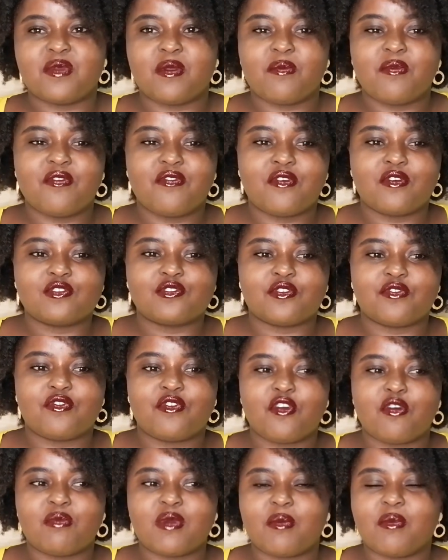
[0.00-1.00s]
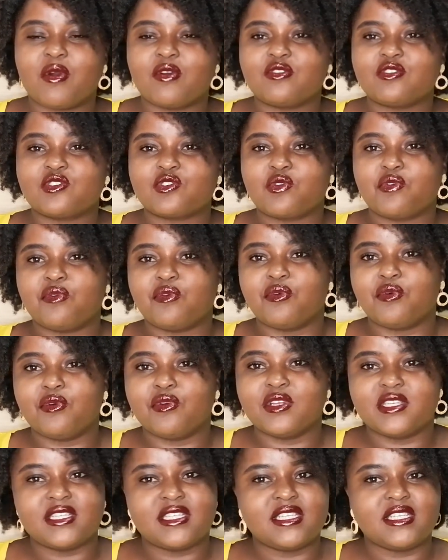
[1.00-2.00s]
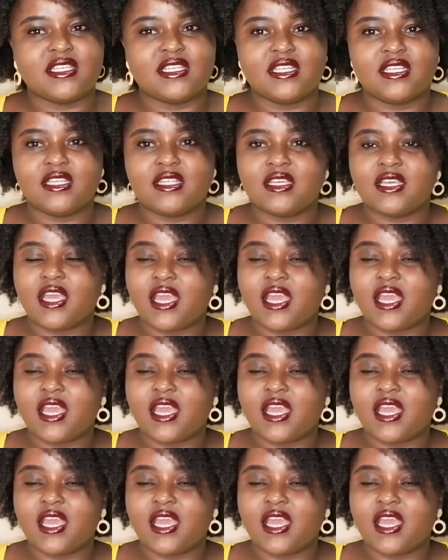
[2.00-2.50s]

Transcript: move out of home about school, nini.